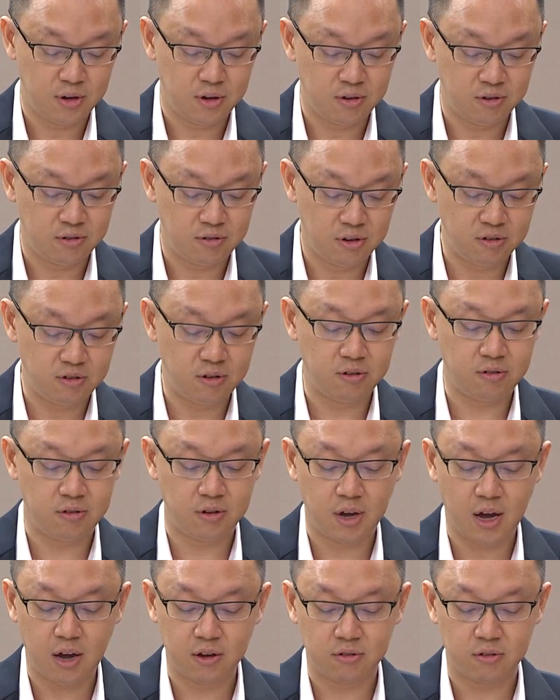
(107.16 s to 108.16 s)

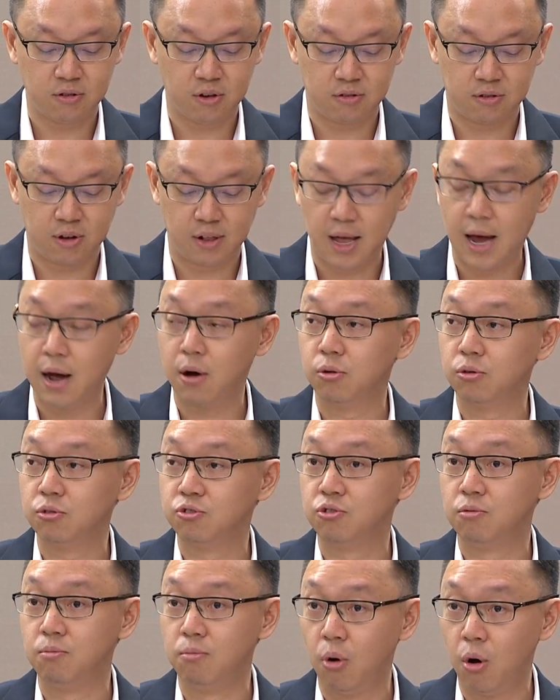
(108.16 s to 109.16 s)
CCCS is
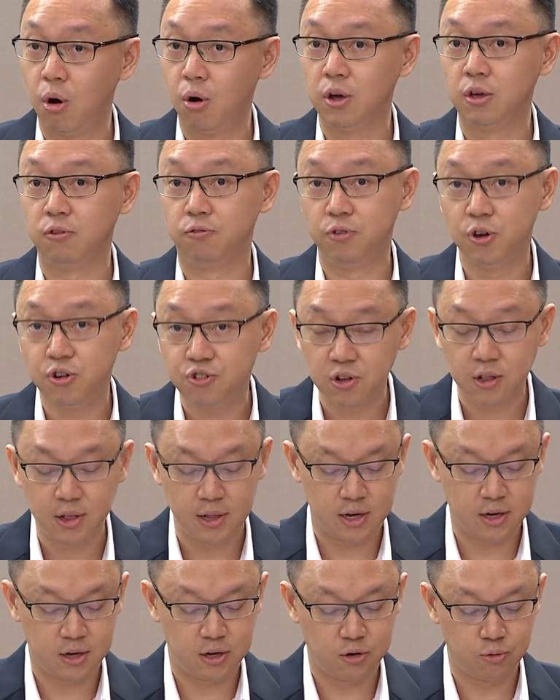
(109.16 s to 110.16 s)
allowed to more
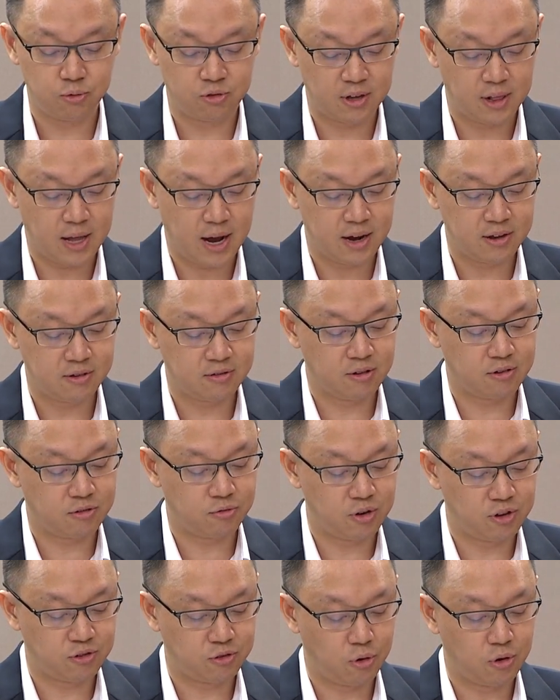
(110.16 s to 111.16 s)
efficiently utilize its
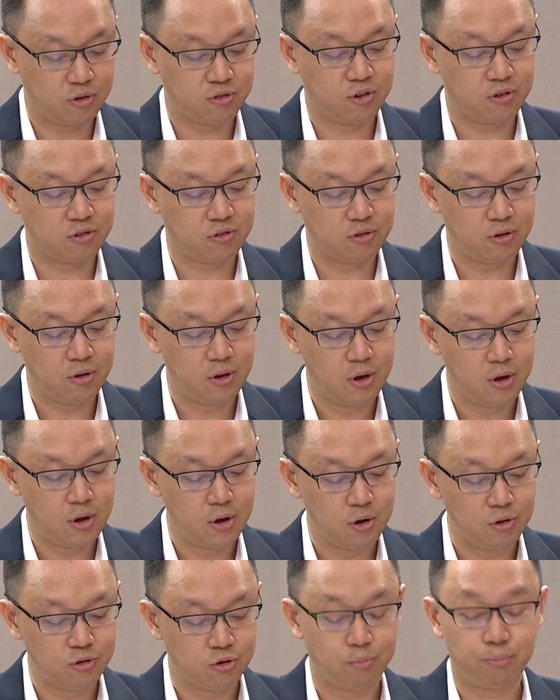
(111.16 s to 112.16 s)
resources
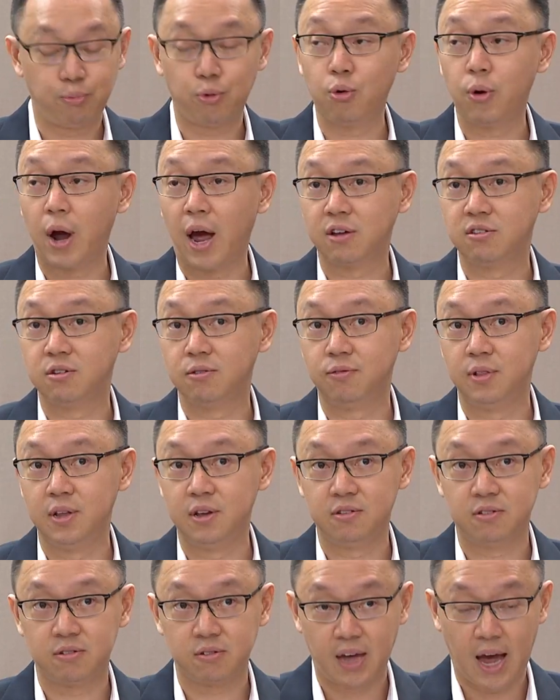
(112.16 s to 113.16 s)
to
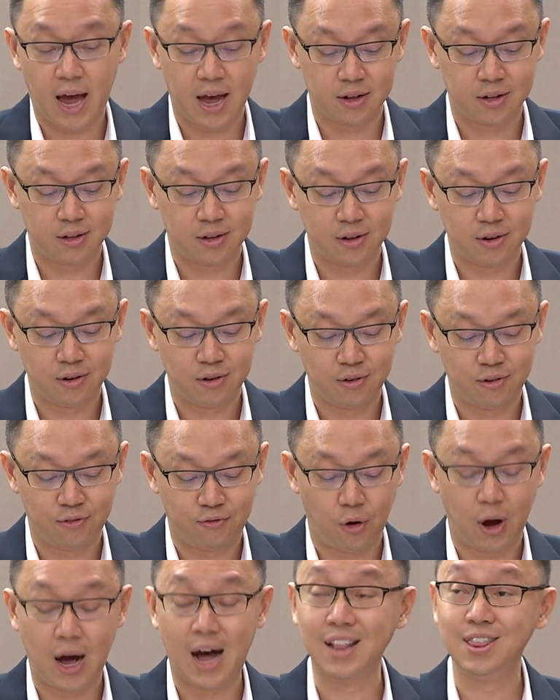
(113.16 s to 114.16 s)
proactively scan
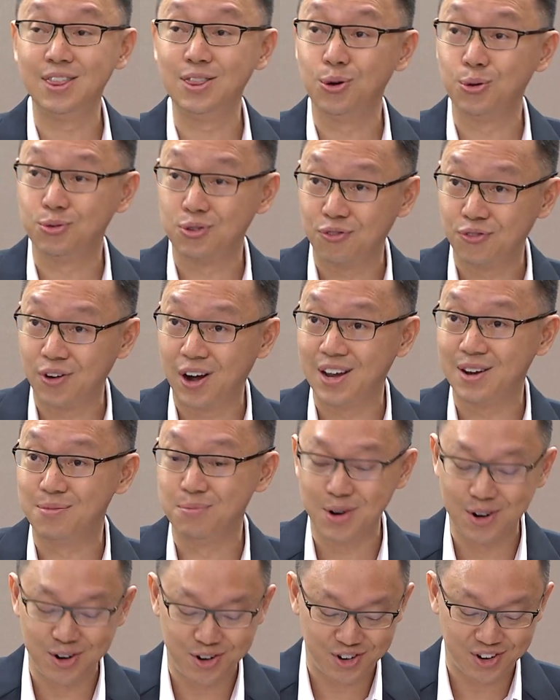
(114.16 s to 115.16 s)
for unnotified
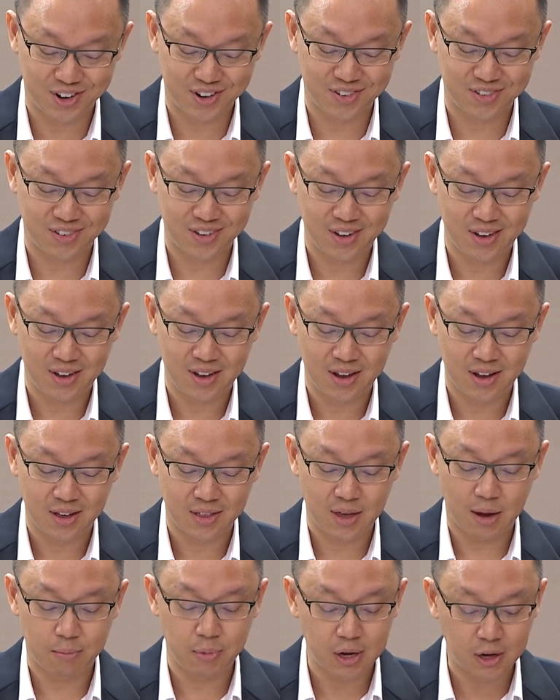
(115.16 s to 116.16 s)
mergers
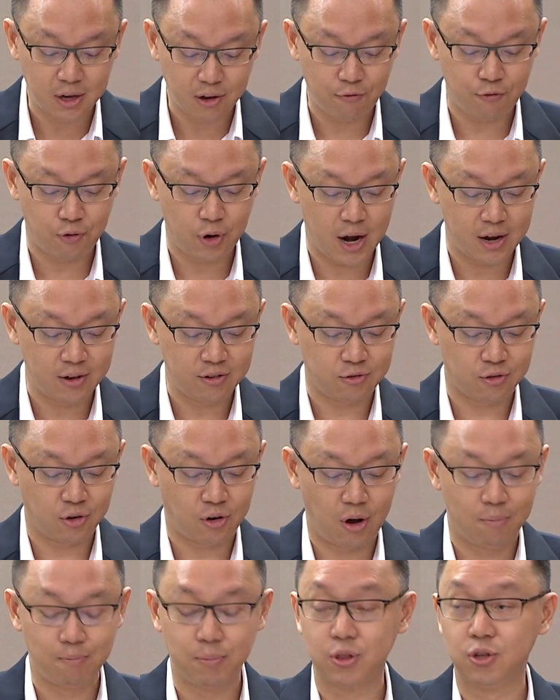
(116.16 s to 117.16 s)
that may give rise to
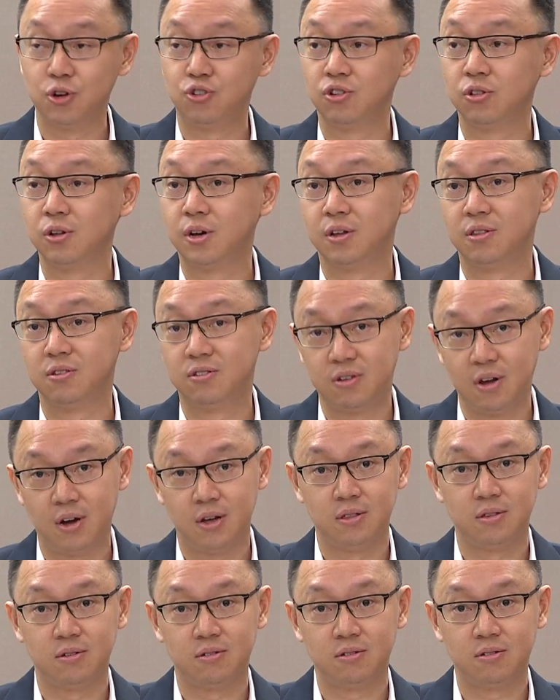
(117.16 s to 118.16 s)
competition
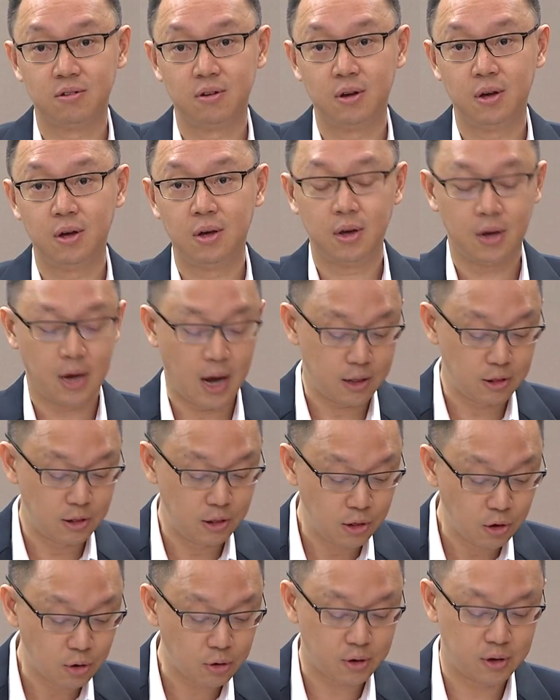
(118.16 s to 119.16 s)
concerns
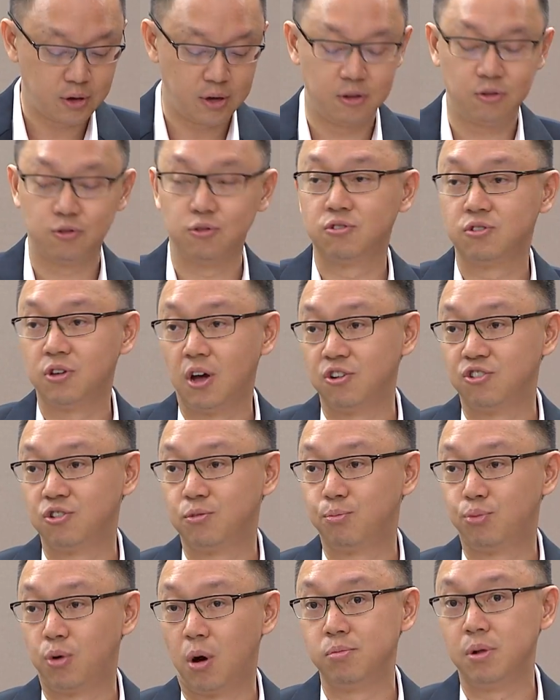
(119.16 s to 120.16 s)
and look into
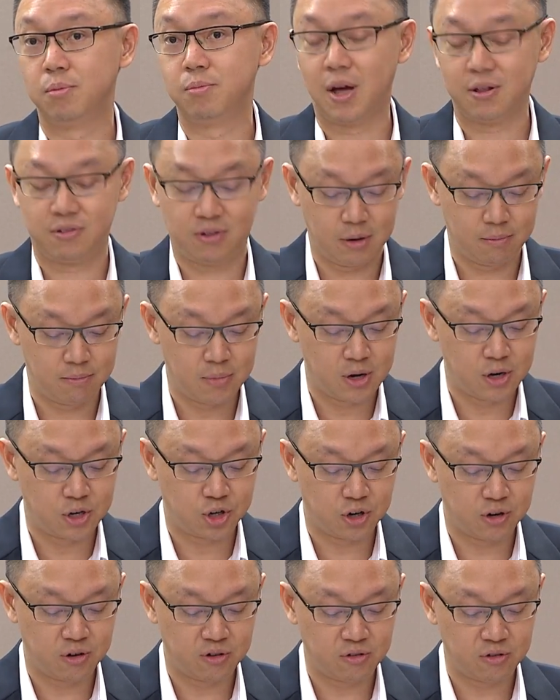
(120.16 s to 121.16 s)
such problematic
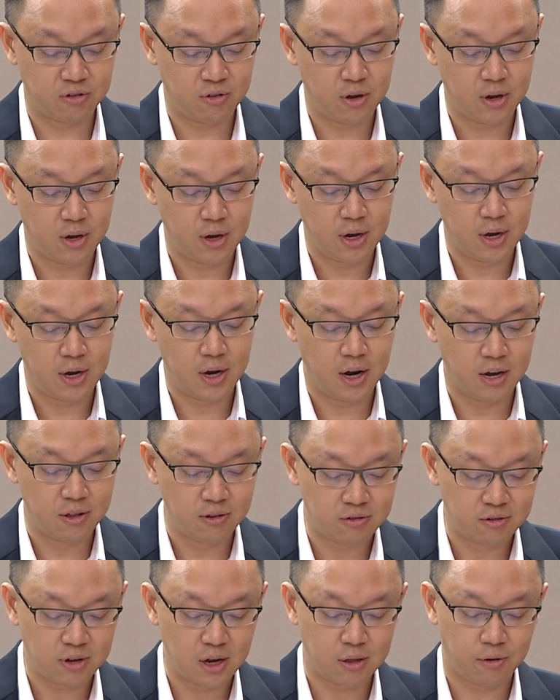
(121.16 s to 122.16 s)
mergers
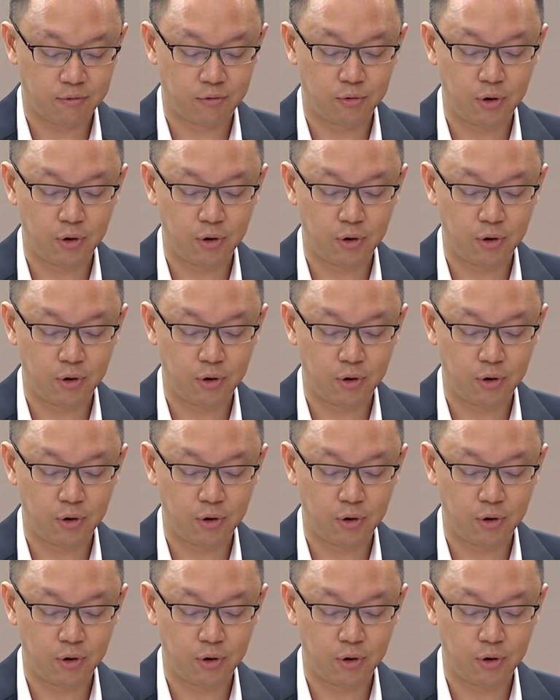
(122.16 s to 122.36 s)
instead of